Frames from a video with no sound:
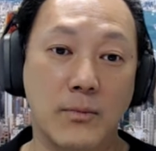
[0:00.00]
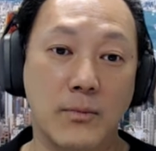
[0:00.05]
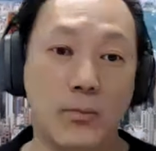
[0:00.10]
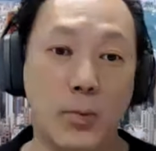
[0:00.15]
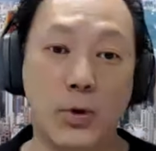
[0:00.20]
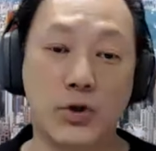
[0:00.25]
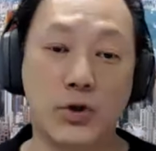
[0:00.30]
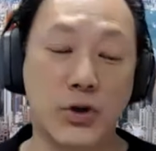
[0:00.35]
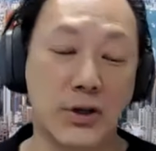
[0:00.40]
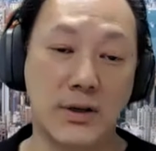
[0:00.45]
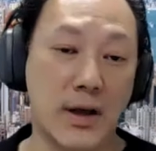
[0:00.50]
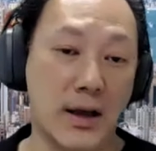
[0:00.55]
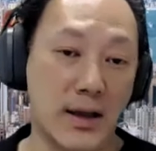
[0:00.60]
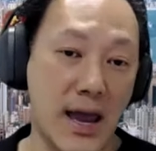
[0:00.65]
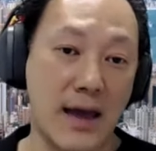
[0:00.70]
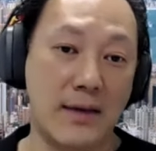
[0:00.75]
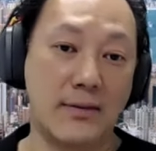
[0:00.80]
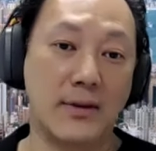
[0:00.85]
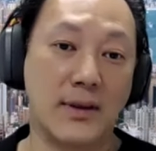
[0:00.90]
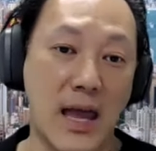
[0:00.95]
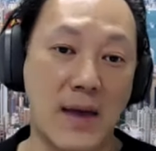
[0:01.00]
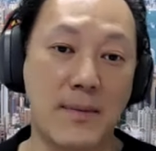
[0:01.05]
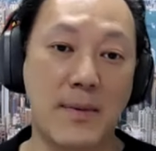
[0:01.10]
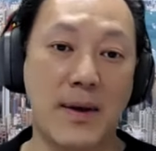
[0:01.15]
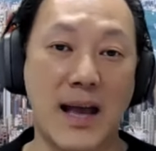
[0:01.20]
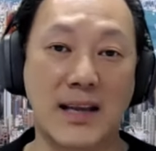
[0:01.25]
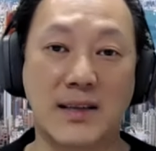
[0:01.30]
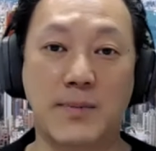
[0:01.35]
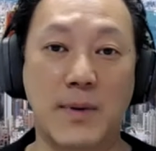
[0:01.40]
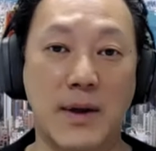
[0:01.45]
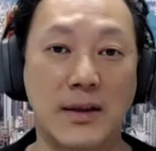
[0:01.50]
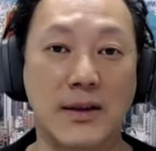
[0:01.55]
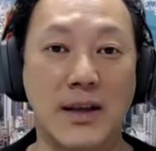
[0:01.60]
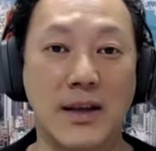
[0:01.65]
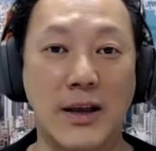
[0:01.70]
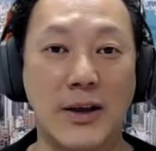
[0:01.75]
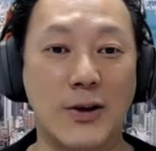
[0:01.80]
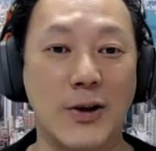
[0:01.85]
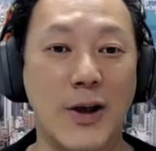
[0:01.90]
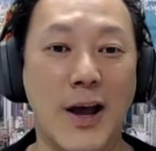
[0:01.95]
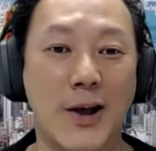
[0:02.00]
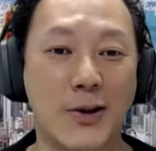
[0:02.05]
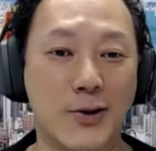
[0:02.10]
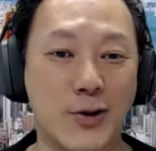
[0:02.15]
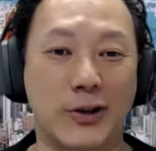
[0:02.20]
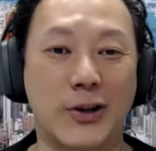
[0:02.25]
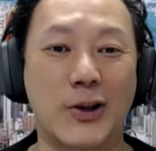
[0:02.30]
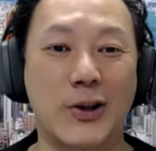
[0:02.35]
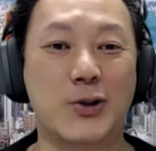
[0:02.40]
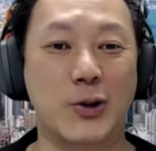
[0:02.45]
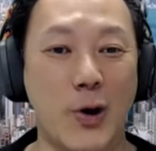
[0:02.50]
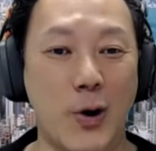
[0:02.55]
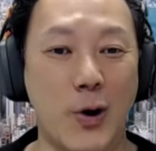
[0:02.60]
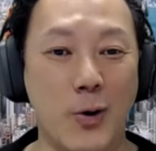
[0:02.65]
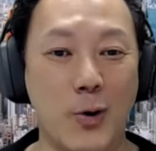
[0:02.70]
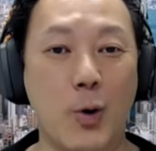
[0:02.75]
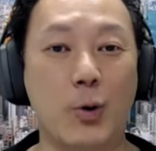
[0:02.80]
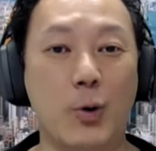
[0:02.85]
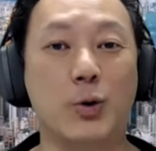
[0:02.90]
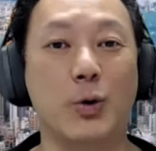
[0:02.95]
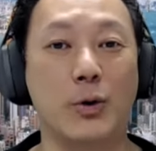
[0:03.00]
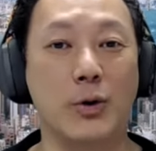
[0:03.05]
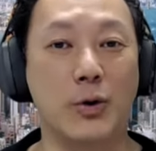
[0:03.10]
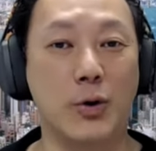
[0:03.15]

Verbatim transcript: which is again Cayman has been the traditional go-to